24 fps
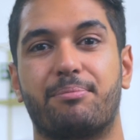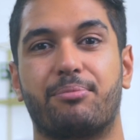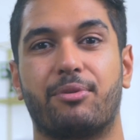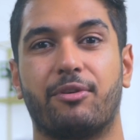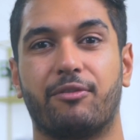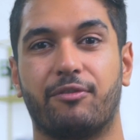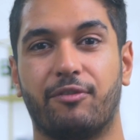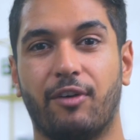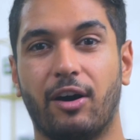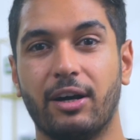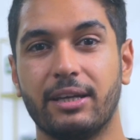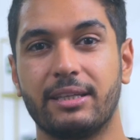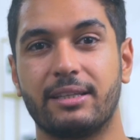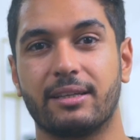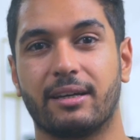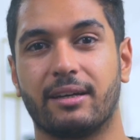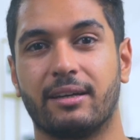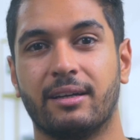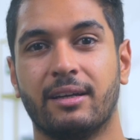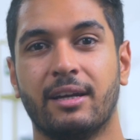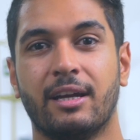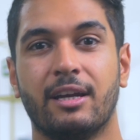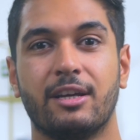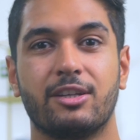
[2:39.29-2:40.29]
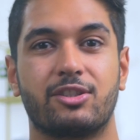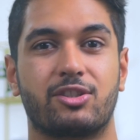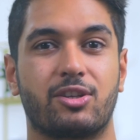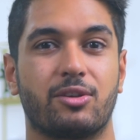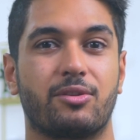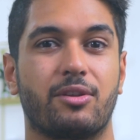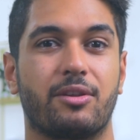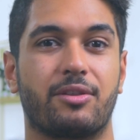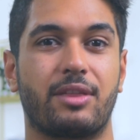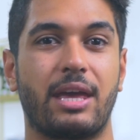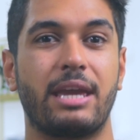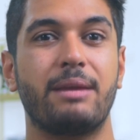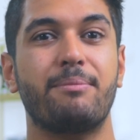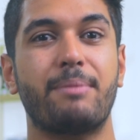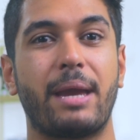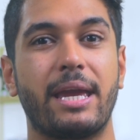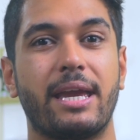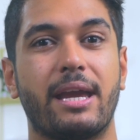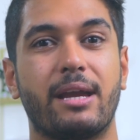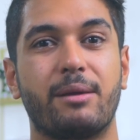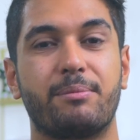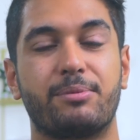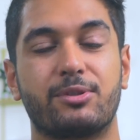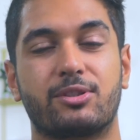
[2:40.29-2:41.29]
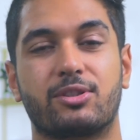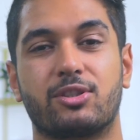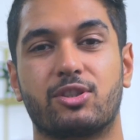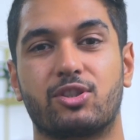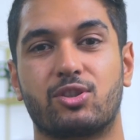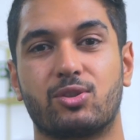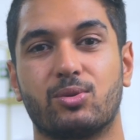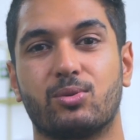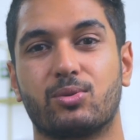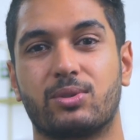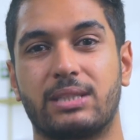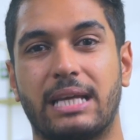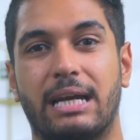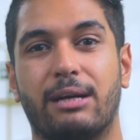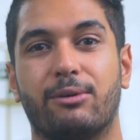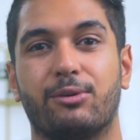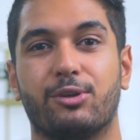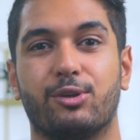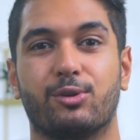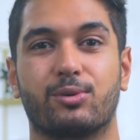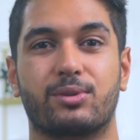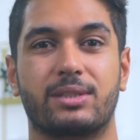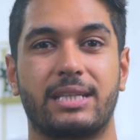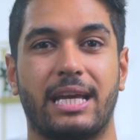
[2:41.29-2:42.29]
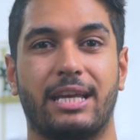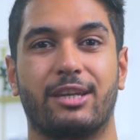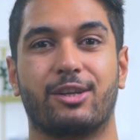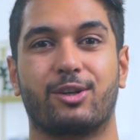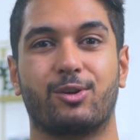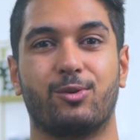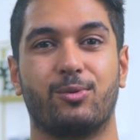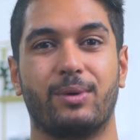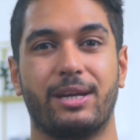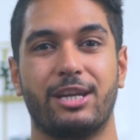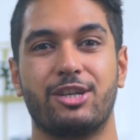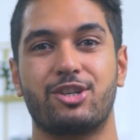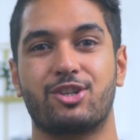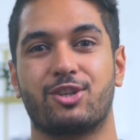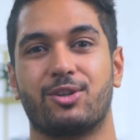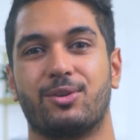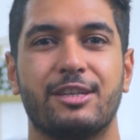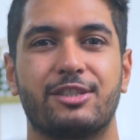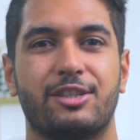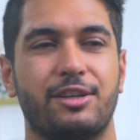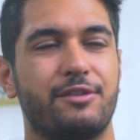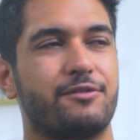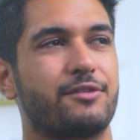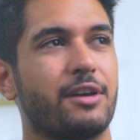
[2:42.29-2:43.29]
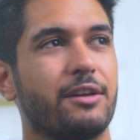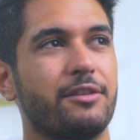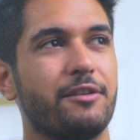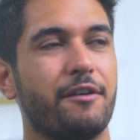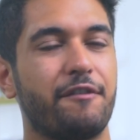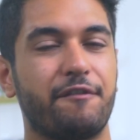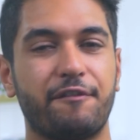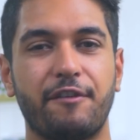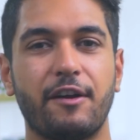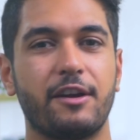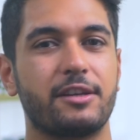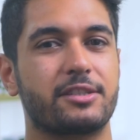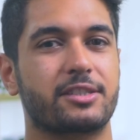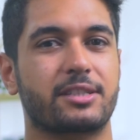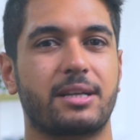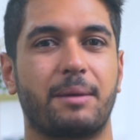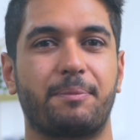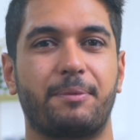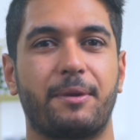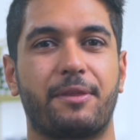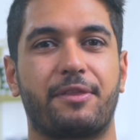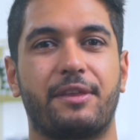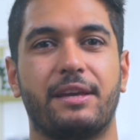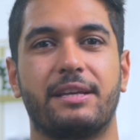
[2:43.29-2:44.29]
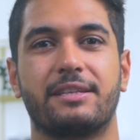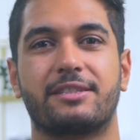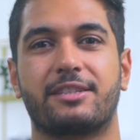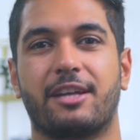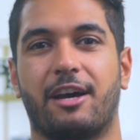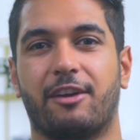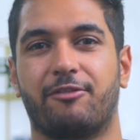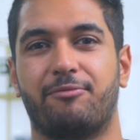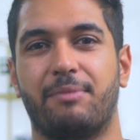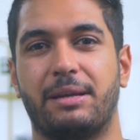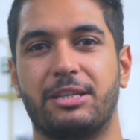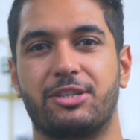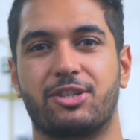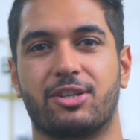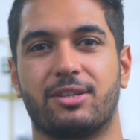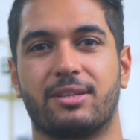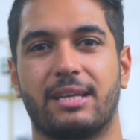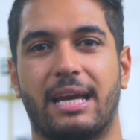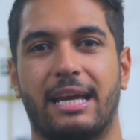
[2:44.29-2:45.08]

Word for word: provider so that they may be able to sort out your technical issue. So you've done the first couple of things that I've mentioned